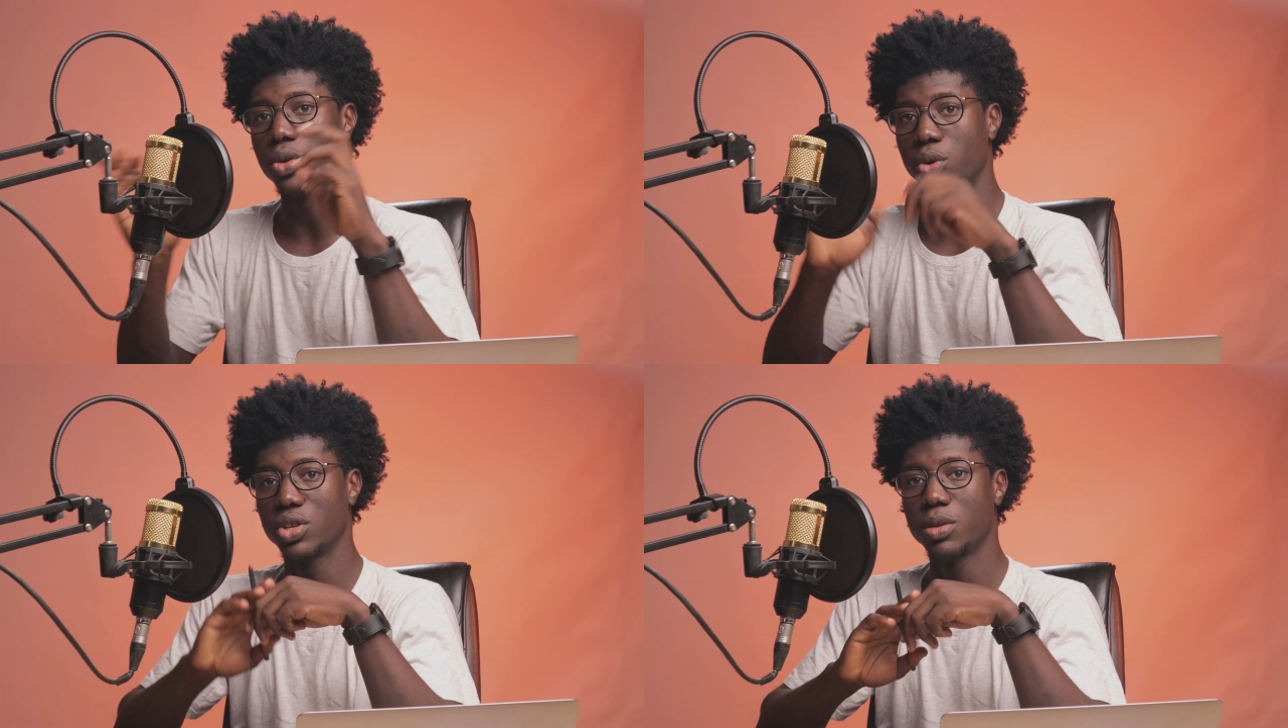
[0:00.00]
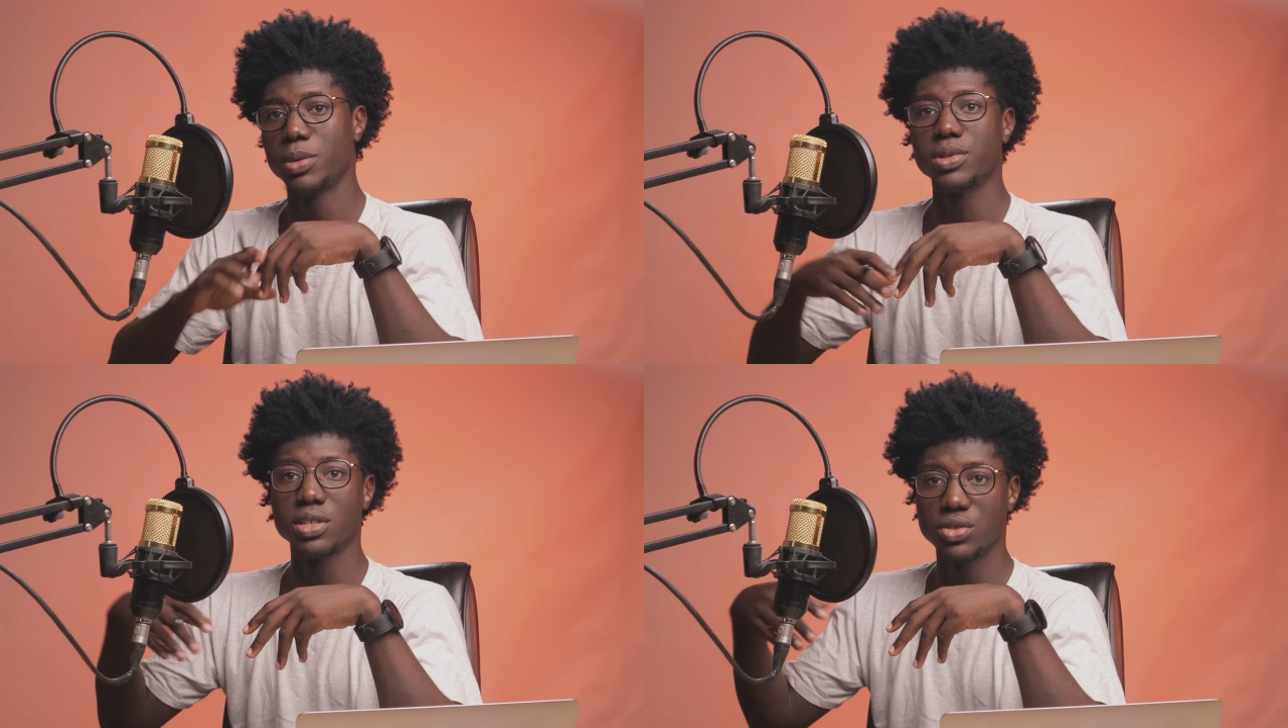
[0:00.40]
So you want to keep
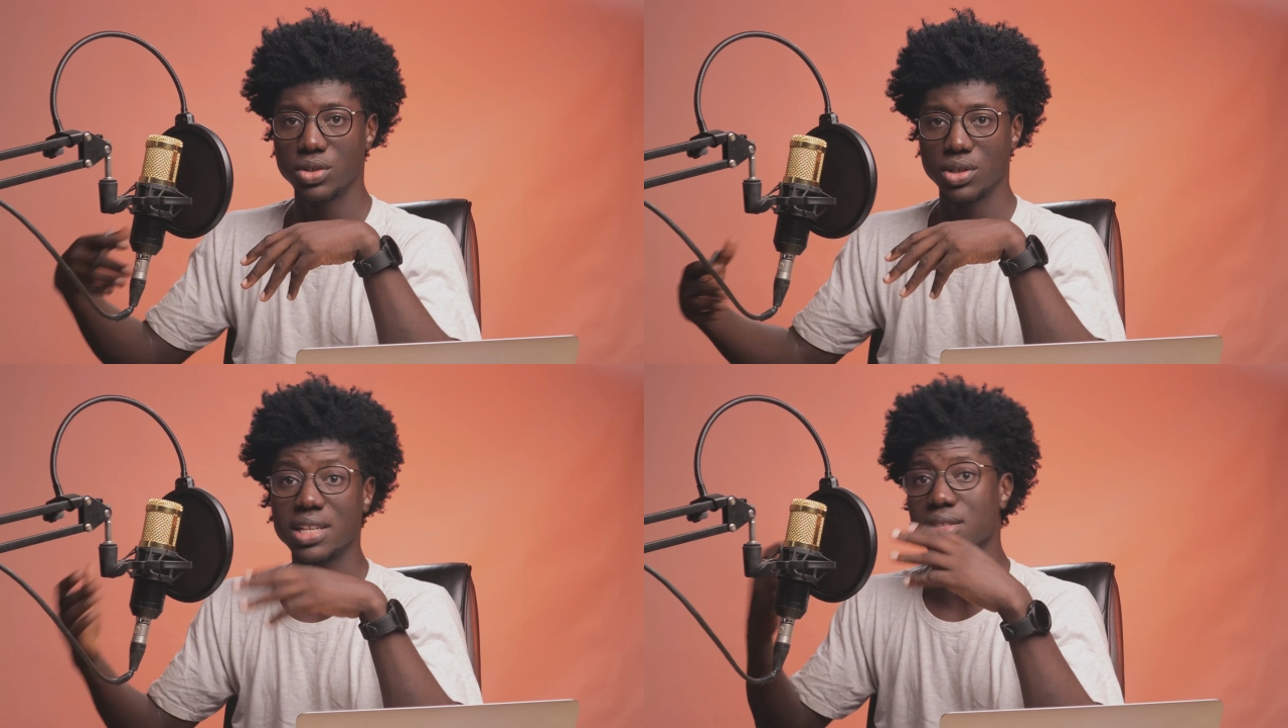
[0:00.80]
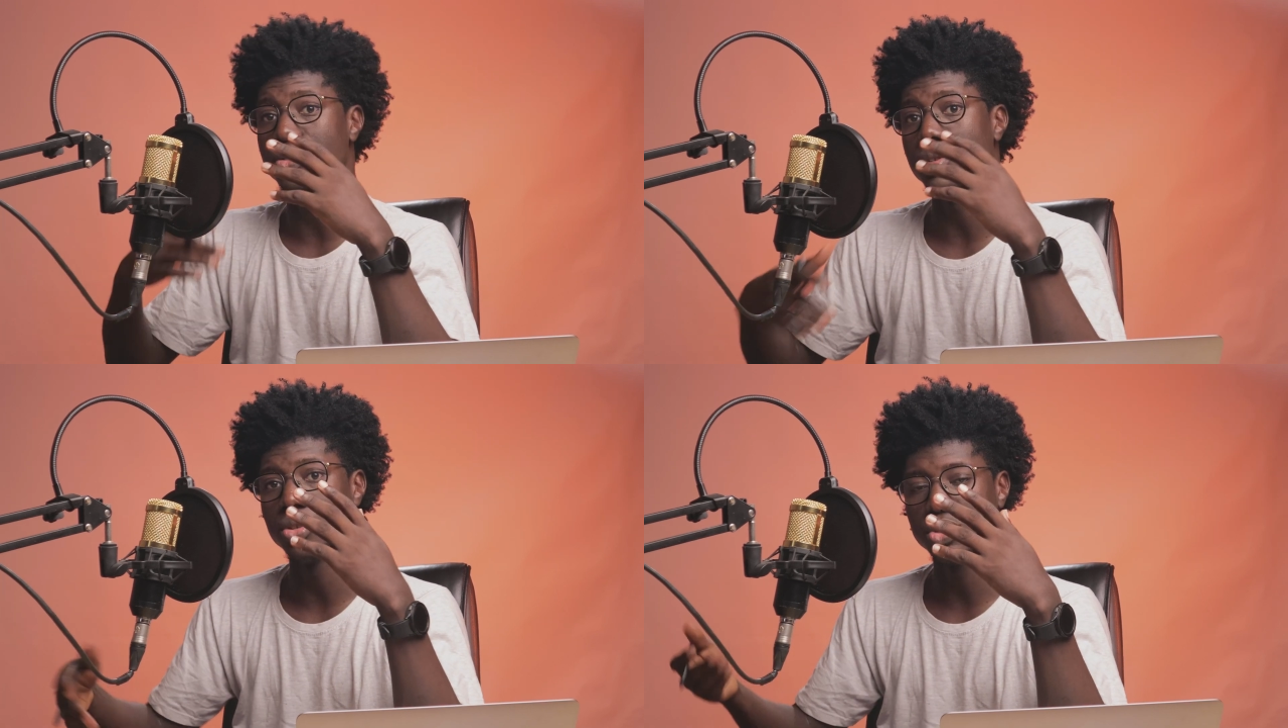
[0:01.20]
them
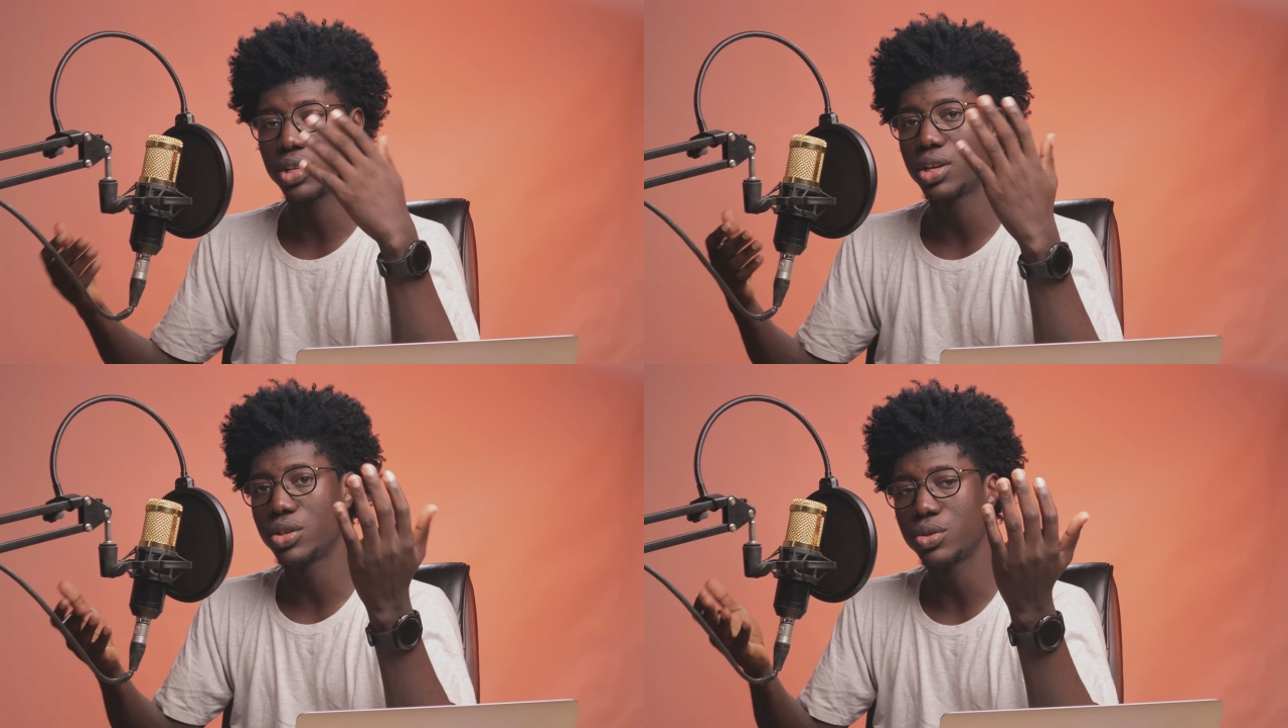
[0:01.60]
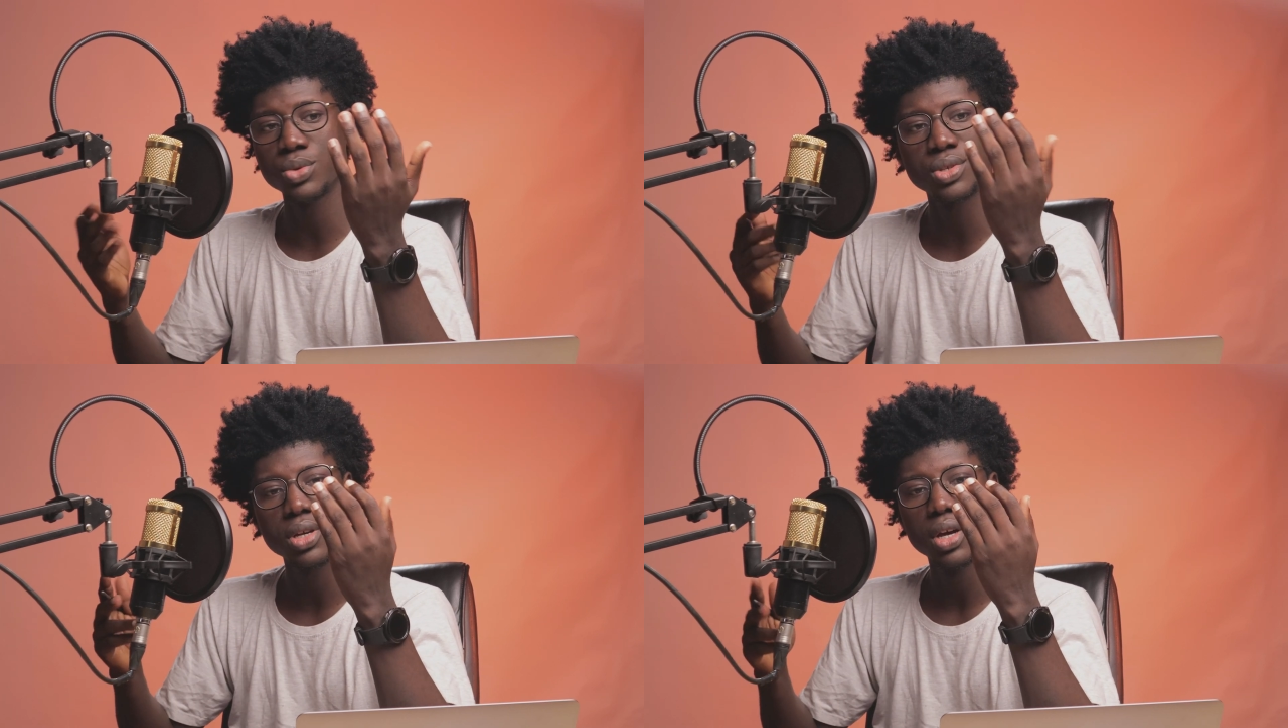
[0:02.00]
asynchronous using
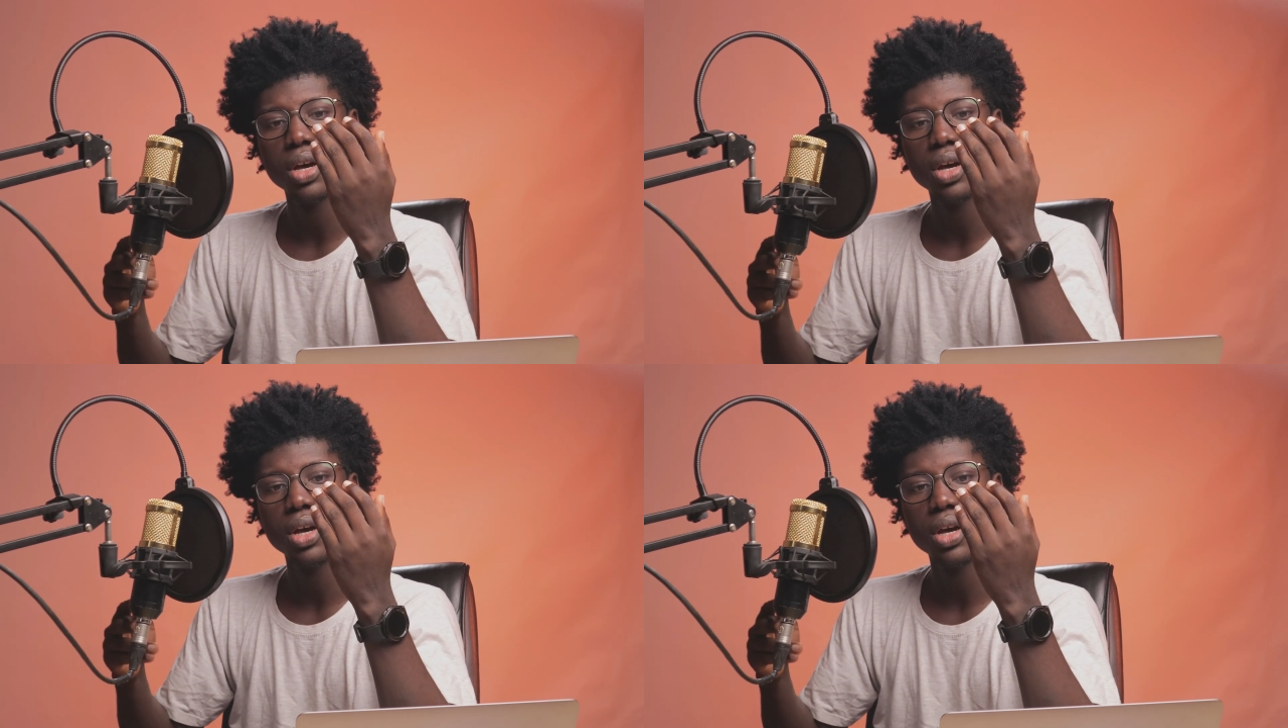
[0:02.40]
queues